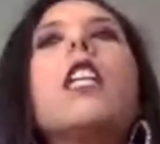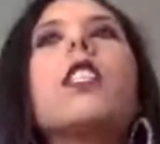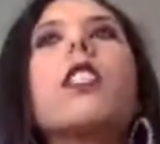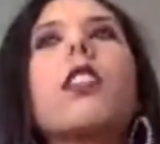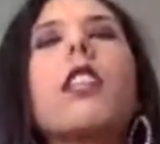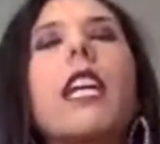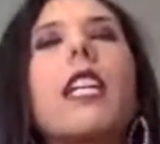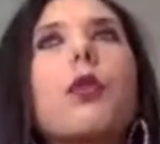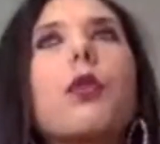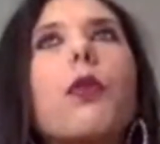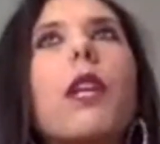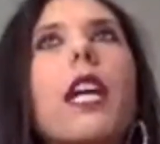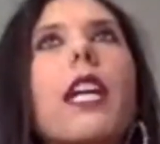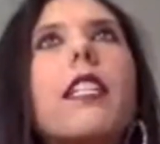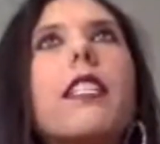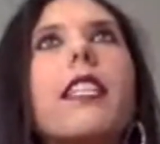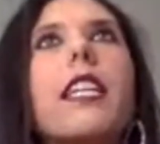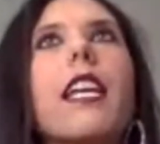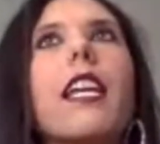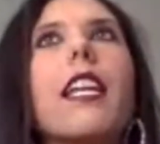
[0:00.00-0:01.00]
So that's what
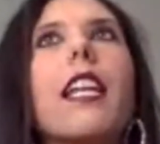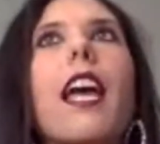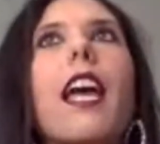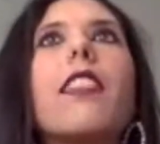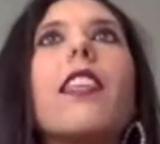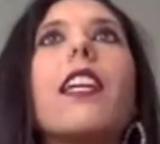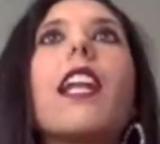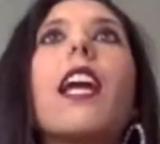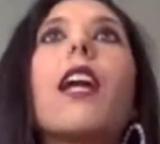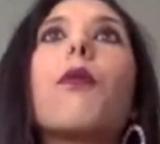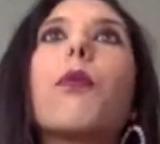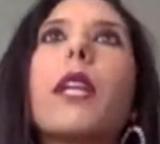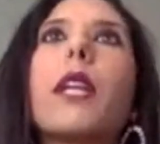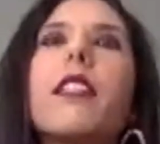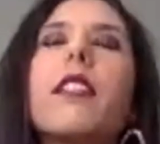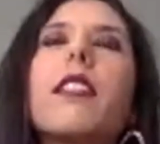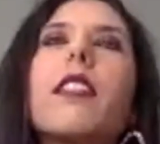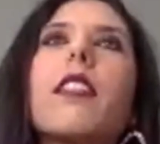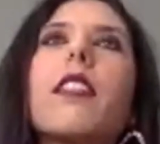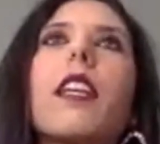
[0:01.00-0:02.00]
I did. And then I
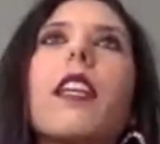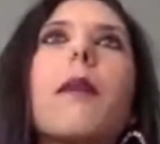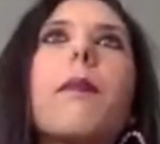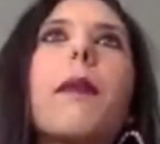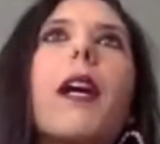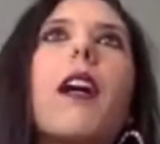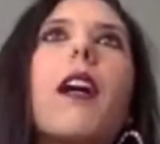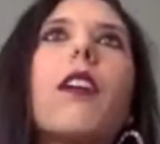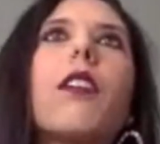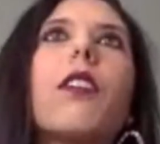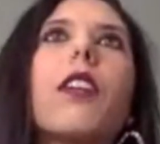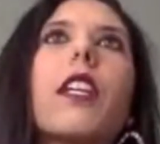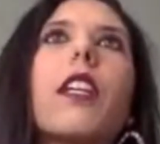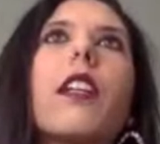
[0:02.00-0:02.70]
recently, about,